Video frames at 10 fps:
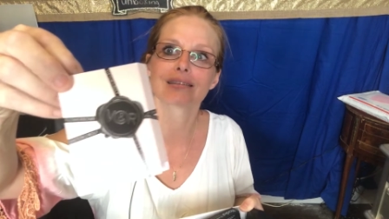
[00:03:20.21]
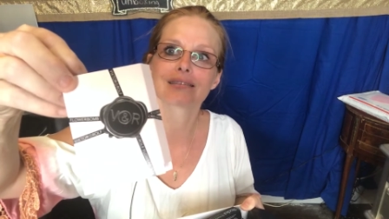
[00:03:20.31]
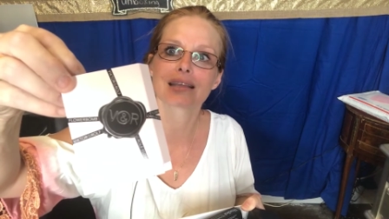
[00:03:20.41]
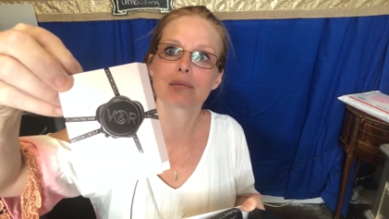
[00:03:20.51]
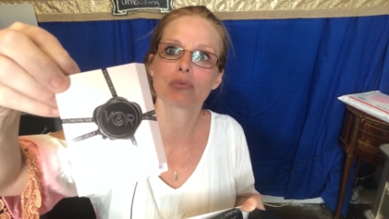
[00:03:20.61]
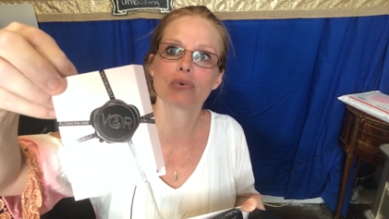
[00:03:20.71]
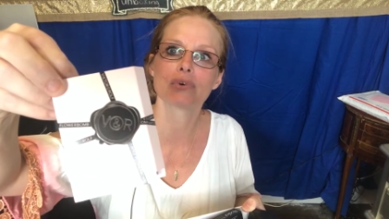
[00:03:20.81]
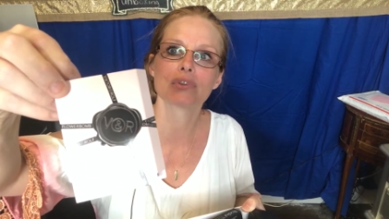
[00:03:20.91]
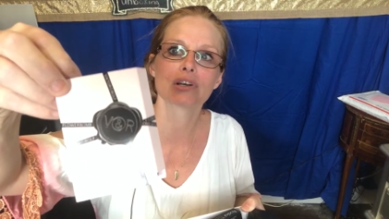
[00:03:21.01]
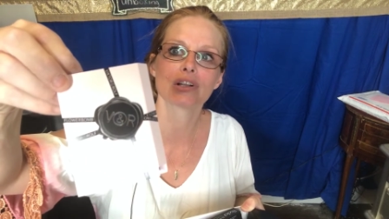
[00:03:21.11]

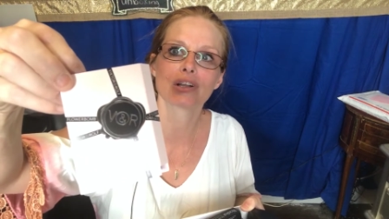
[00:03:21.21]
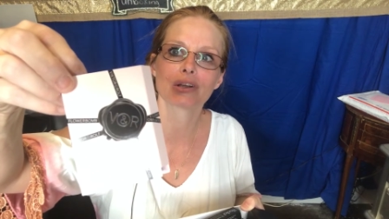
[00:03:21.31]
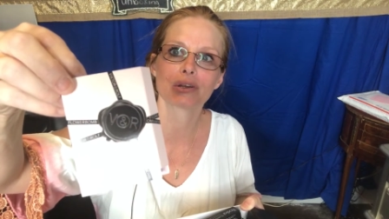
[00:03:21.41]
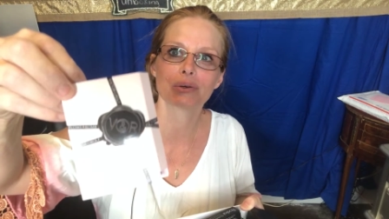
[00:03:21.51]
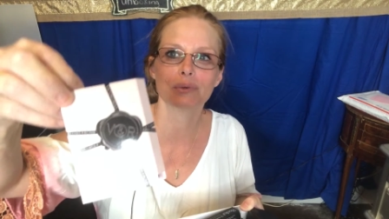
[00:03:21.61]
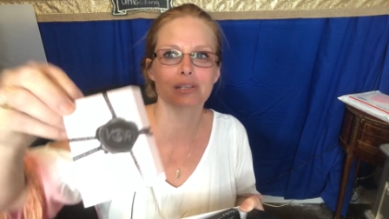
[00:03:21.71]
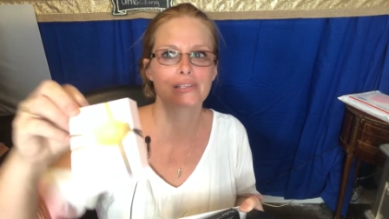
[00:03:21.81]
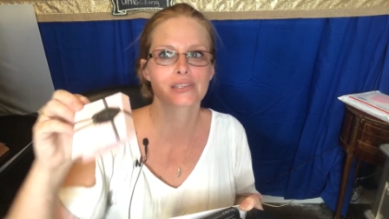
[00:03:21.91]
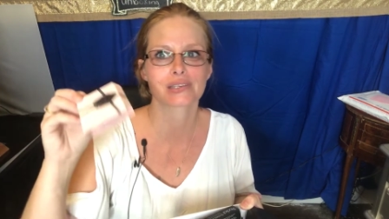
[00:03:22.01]
sample of the cologne, which,